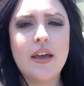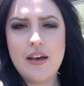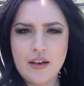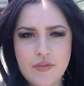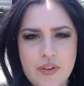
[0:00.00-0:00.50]

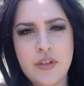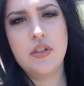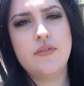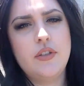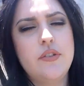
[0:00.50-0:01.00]
of
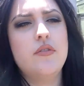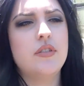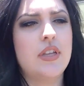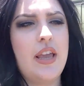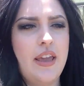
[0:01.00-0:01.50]

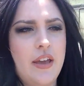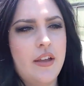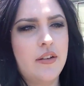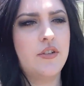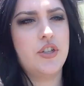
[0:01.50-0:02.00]
interviews
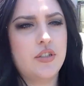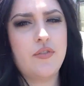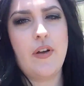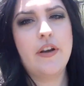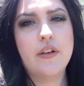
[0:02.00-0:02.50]
and just
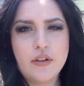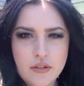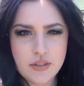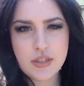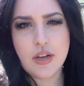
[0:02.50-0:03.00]

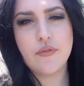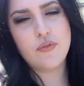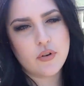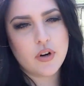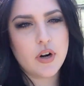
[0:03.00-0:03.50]
final stuff
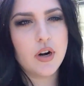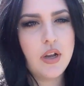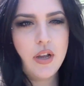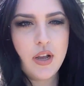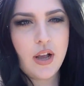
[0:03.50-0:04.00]
for
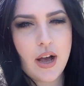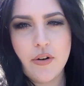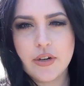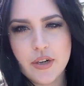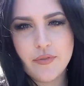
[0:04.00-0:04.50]

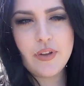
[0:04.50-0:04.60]
our